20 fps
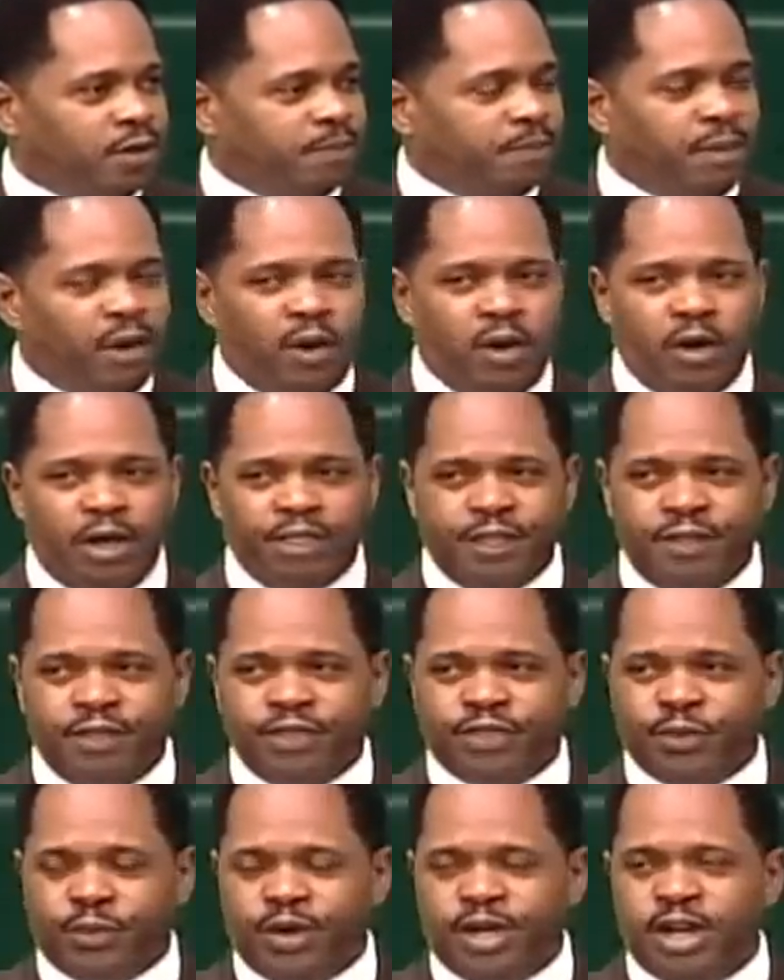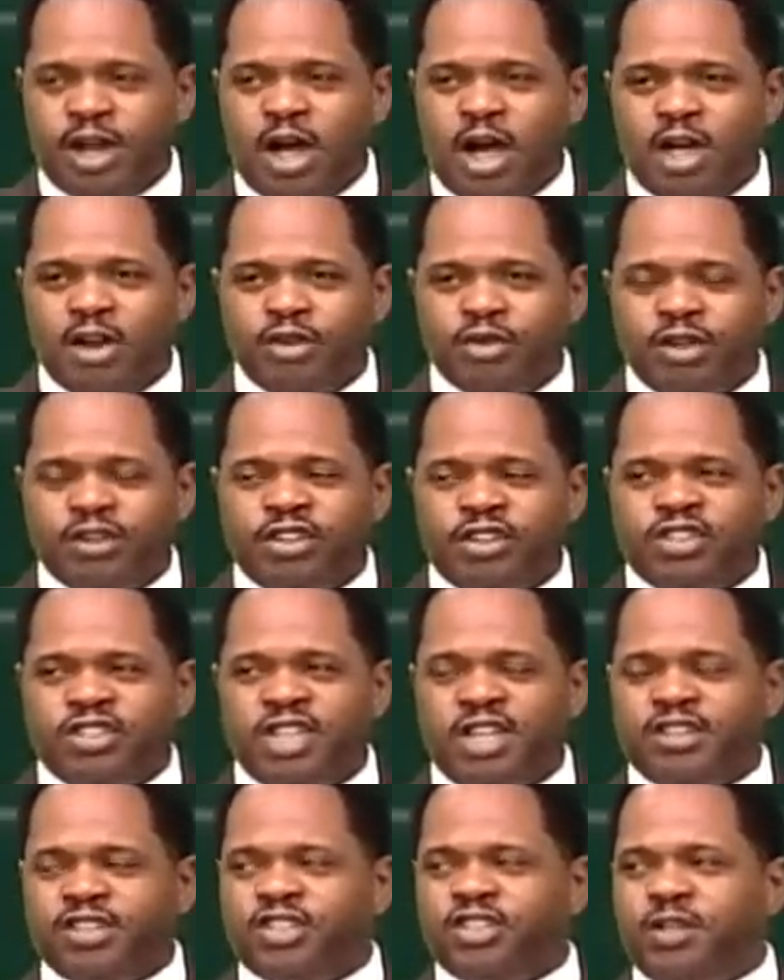more than
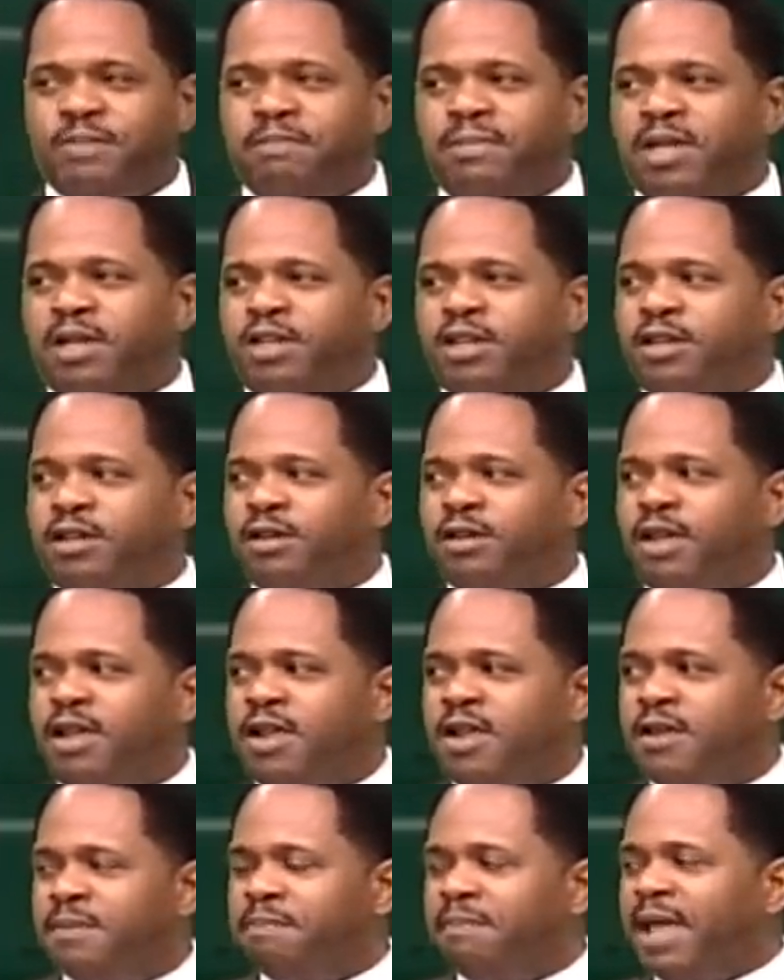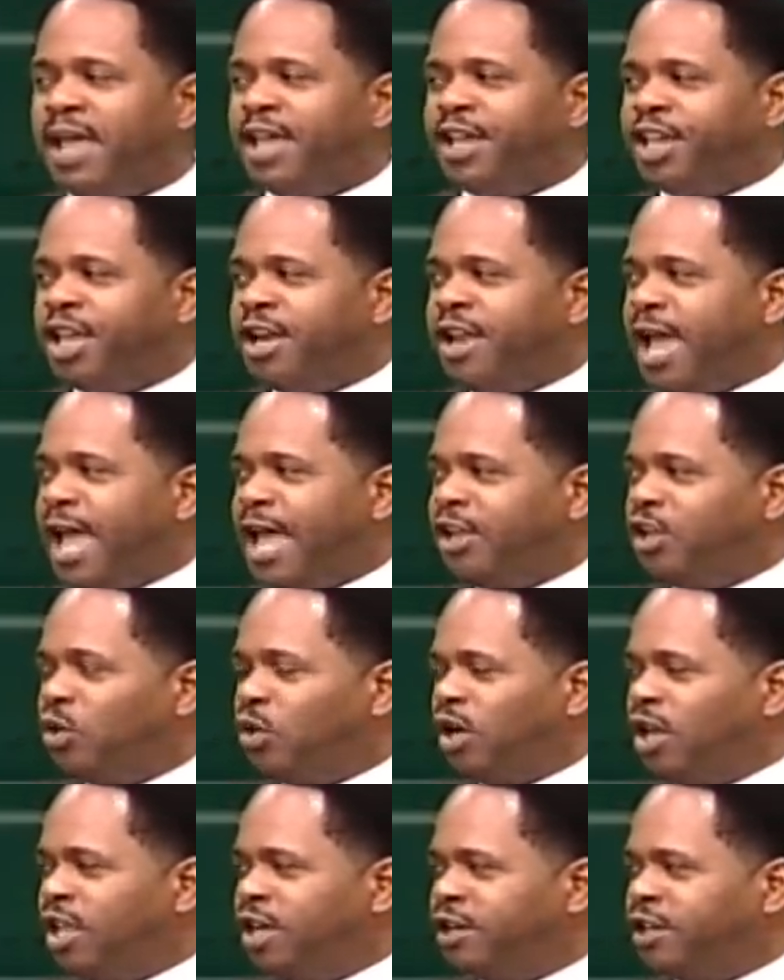360 million make an
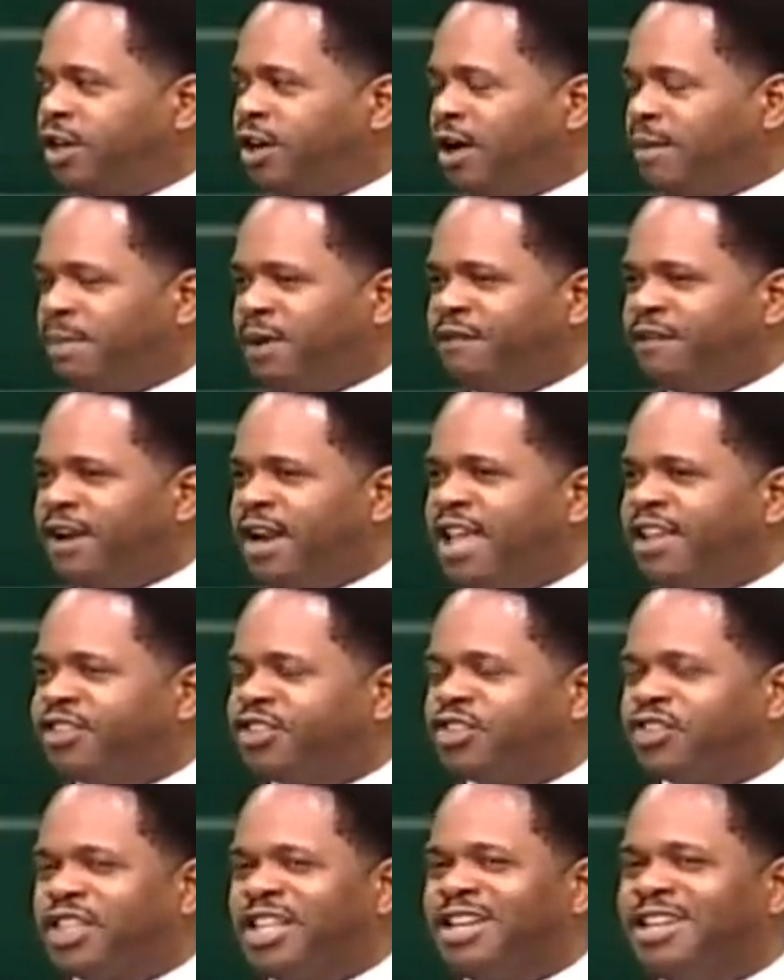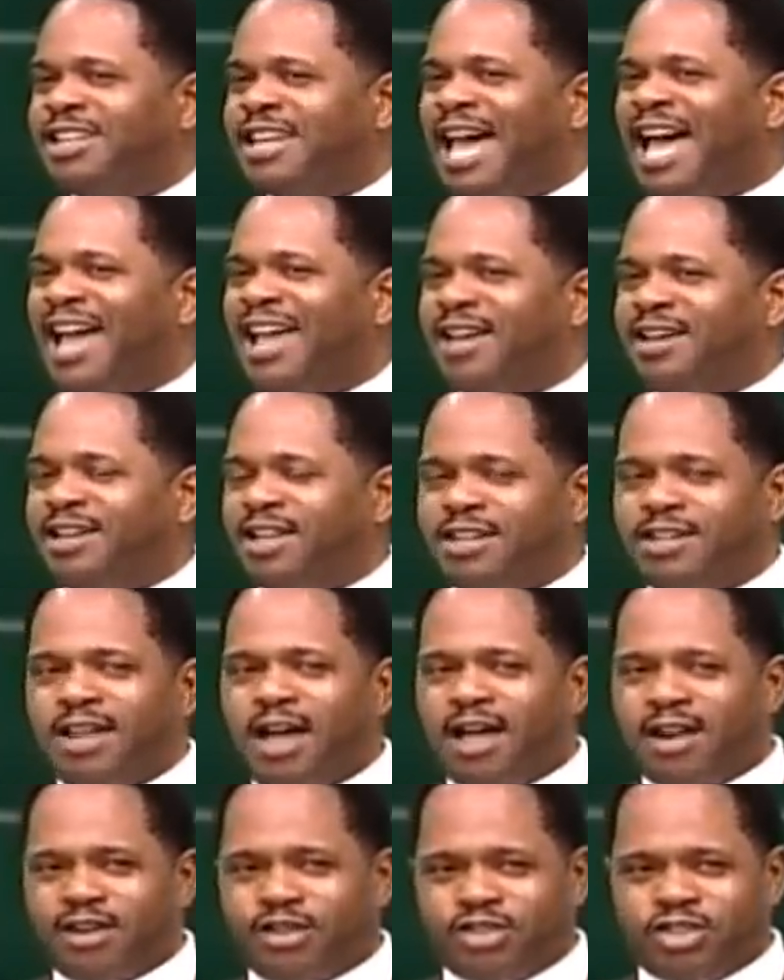annual income of less than
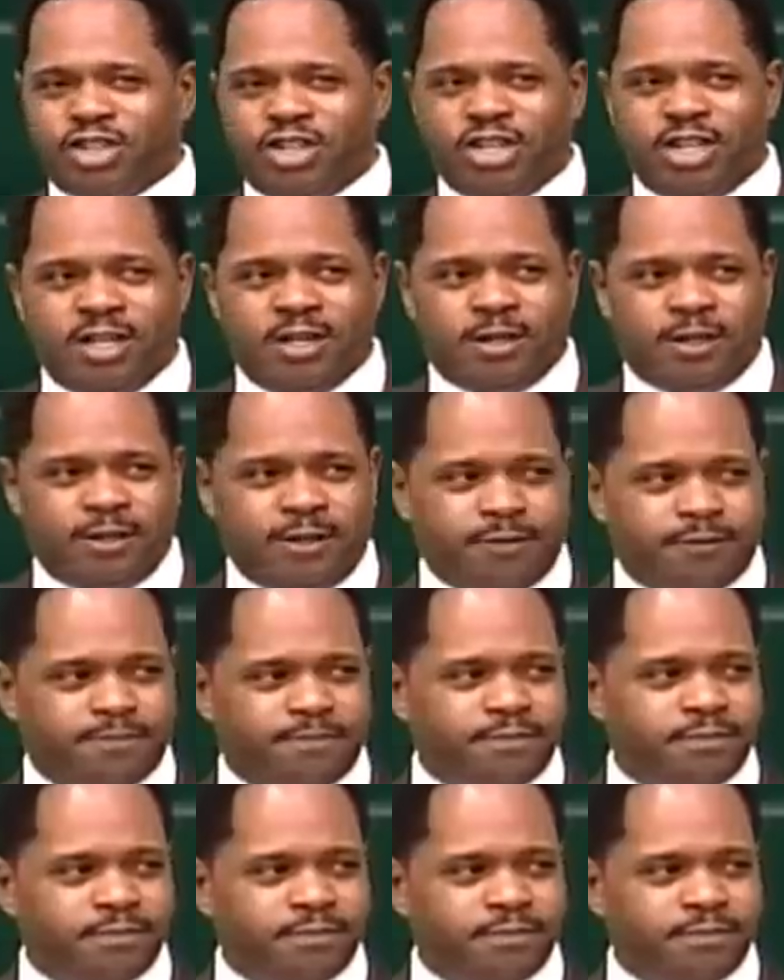$90 a year?